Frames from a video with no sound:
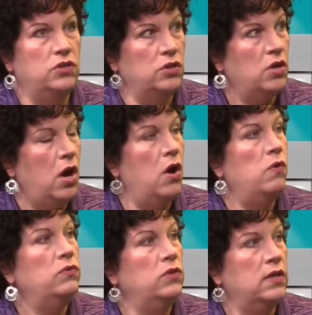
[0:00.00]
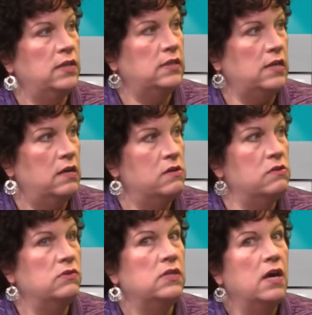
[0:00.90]
to go look at
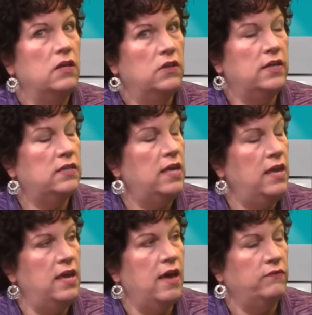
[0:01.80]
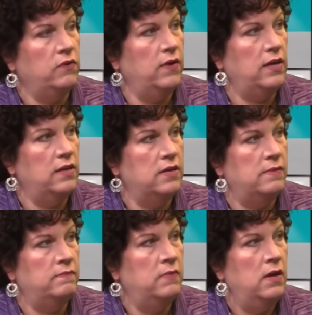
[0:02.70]
Skills, look at the E F
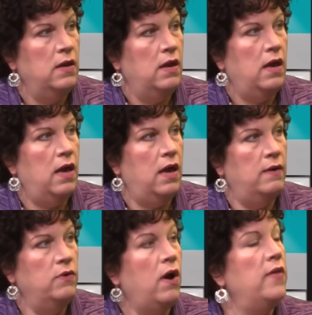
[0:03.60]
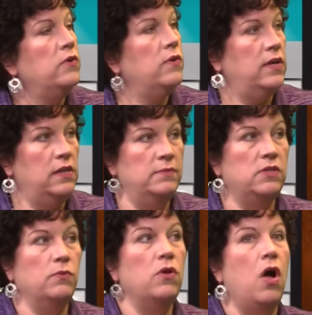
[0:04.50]
curriculum. Yeah. Uh, there are other curriculums
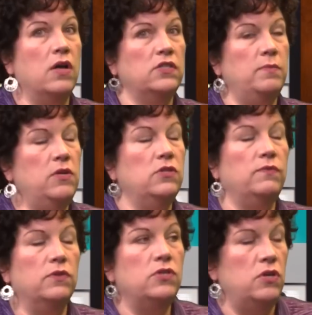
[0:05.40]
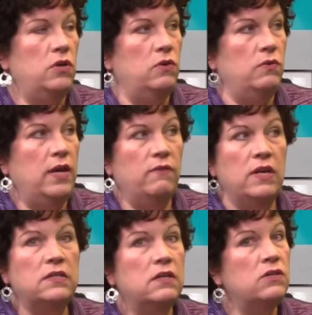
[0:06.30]
that will also be useful to you, even
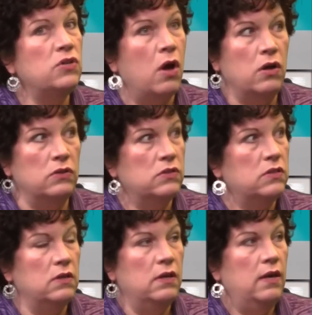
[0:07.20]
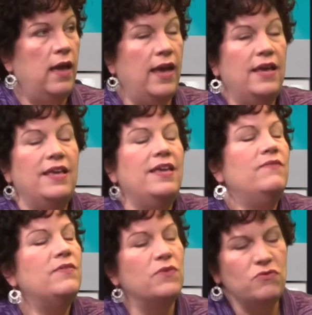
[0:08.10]
as an adult.
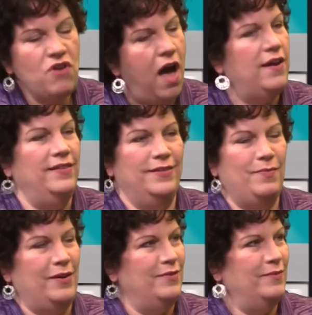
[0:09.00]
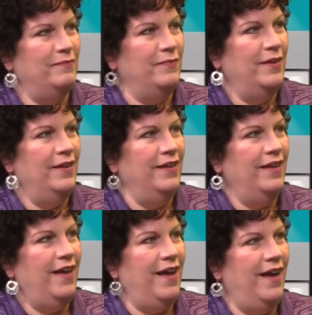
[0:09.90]
Even if you're not on the spectrum.
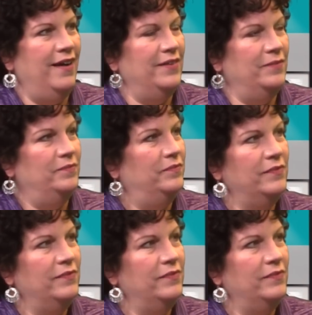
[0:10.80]
Yeah, uh, I know.